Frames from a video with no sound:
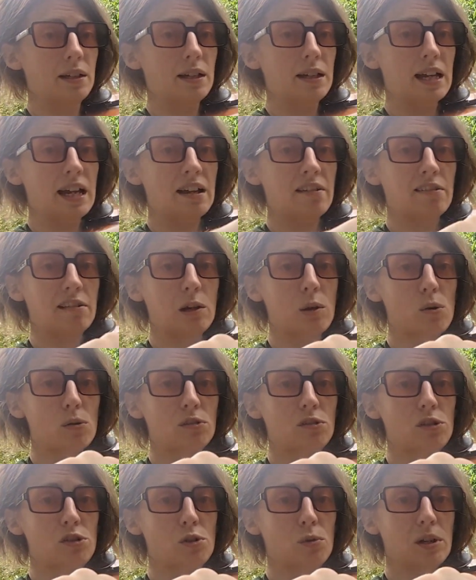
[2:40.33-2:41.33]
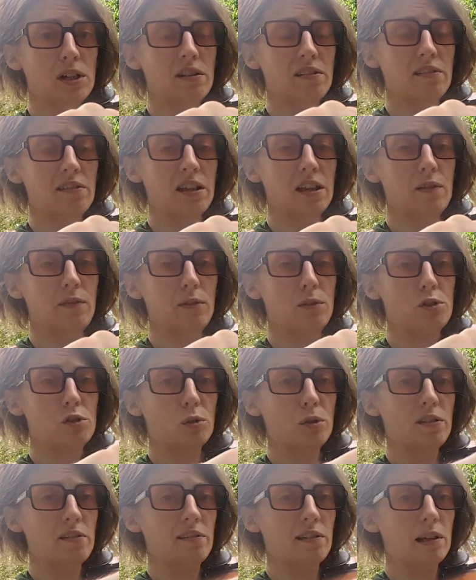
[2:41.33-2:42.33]
has locked joints, and if your
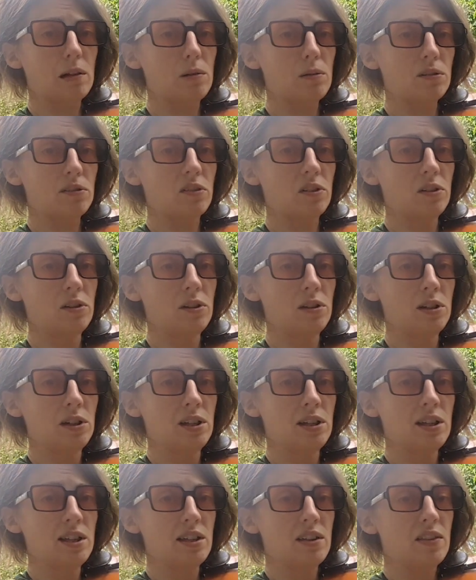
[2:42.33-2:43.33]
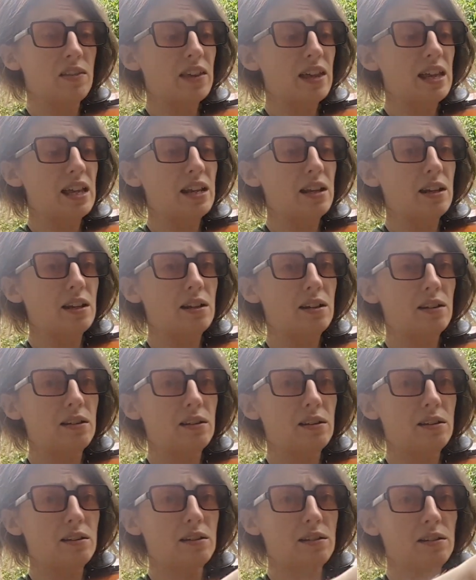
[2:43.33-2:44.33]
joints are locked, then
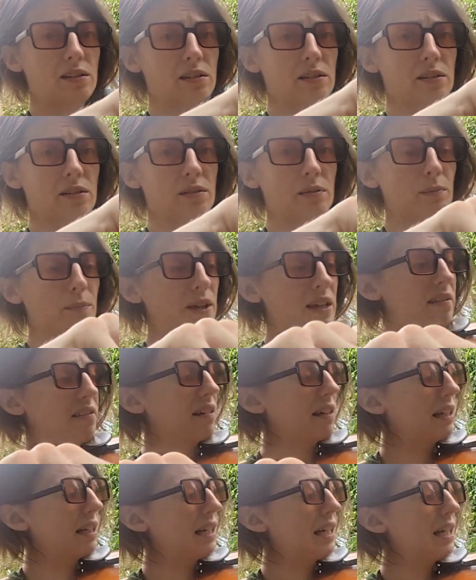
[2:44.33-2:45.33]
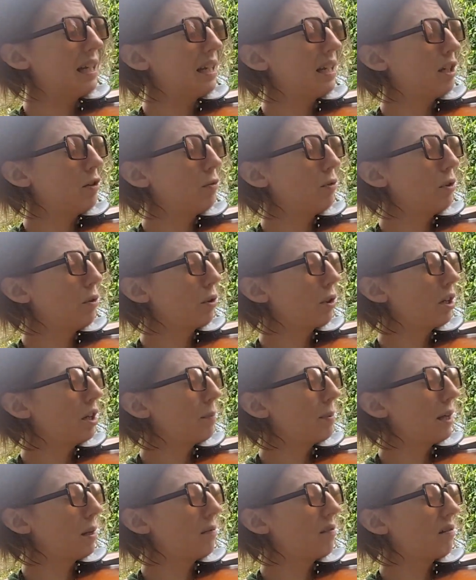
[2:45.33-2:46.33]
basically you're not going to
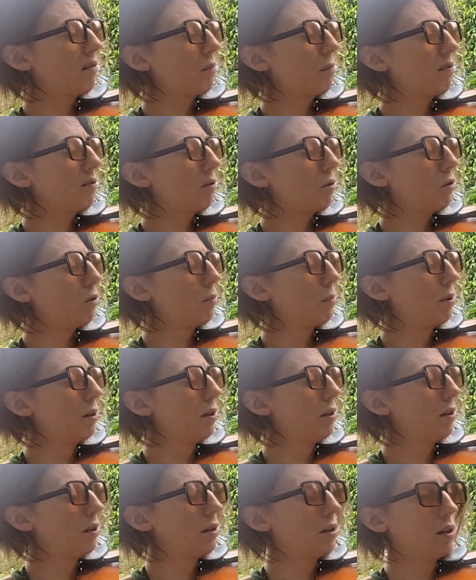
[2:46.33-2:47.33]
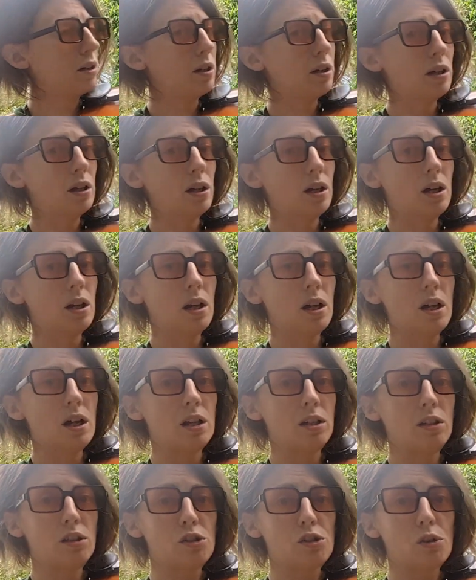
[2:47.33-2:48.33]
be able to absorb
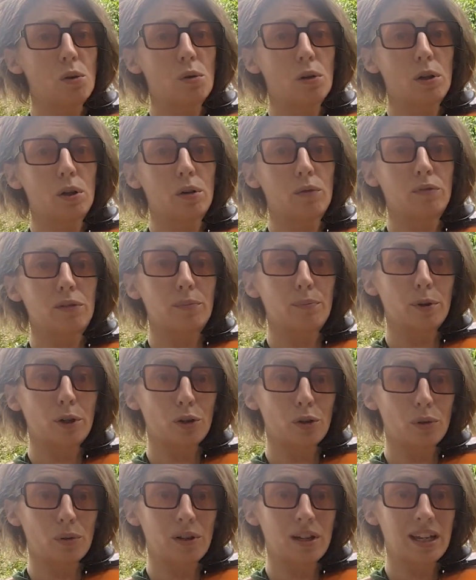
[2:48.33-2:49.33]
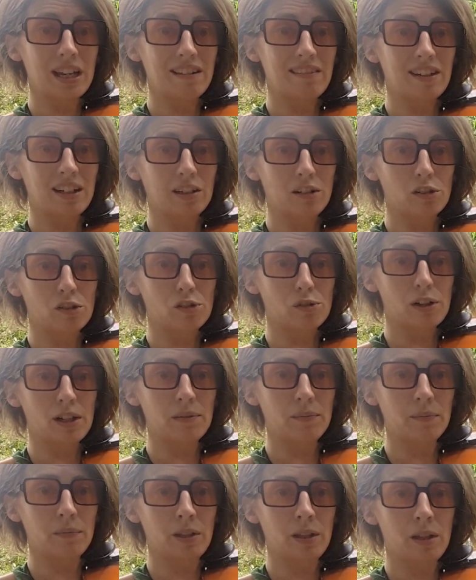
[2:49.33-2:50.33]
the shock of the bow hitting the
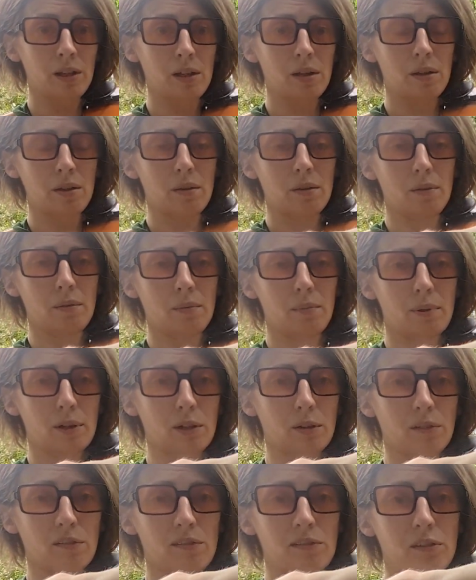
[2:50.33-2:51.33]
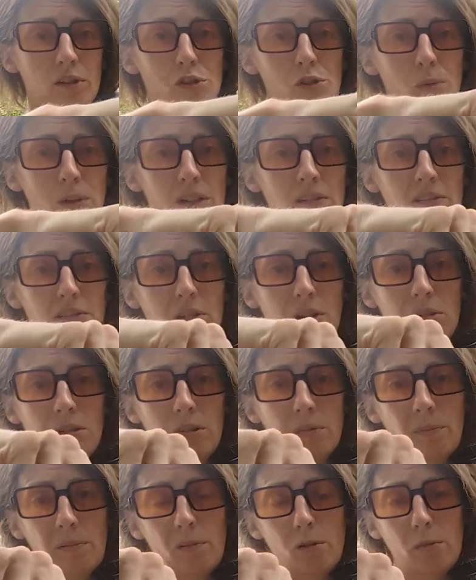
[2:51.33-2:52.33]
string, because the joints can't
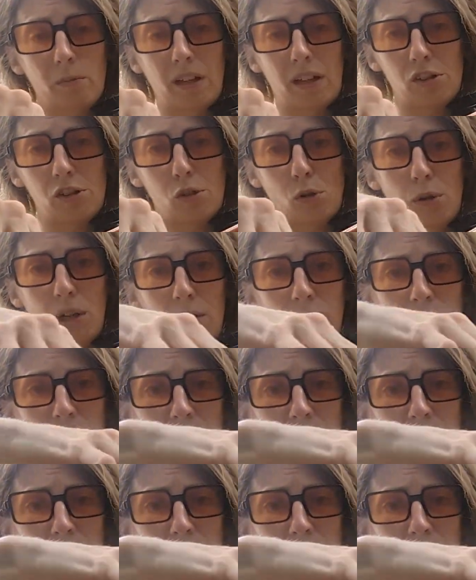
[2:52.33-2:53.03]
absorb that shock. If